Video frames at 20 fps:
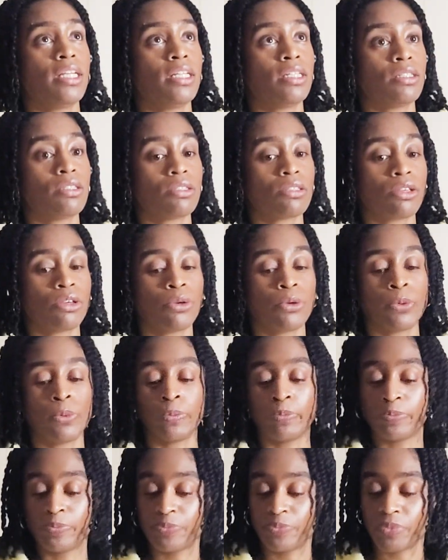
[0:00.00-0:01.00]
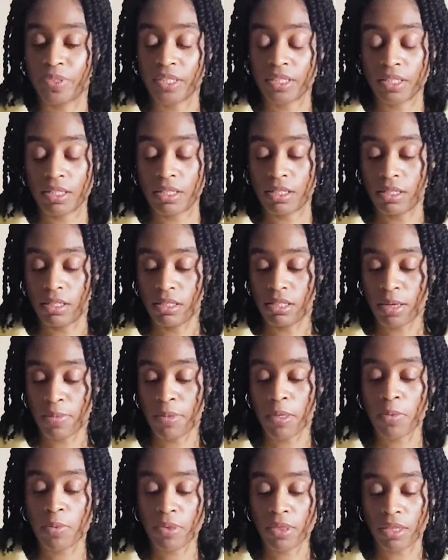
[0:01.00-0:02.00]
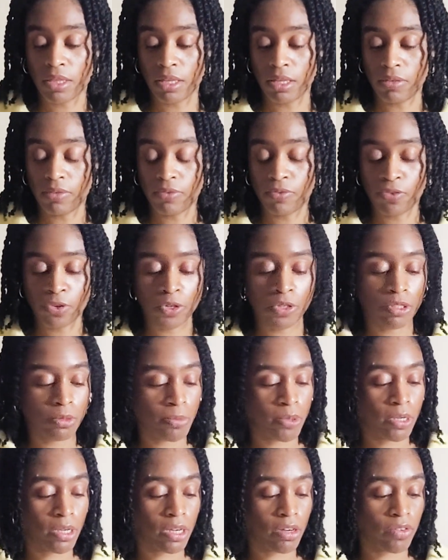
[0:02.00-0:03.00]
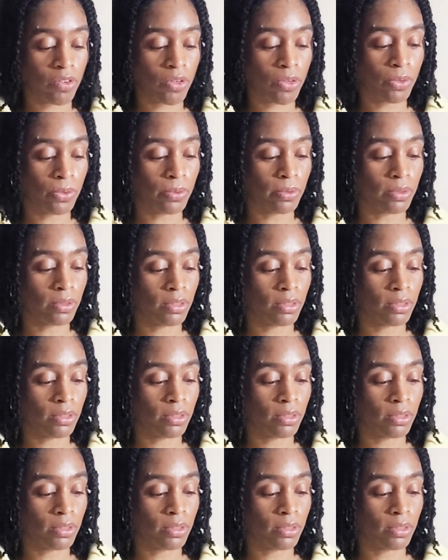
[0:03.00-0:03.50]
And so, same thing with the first book I wrote.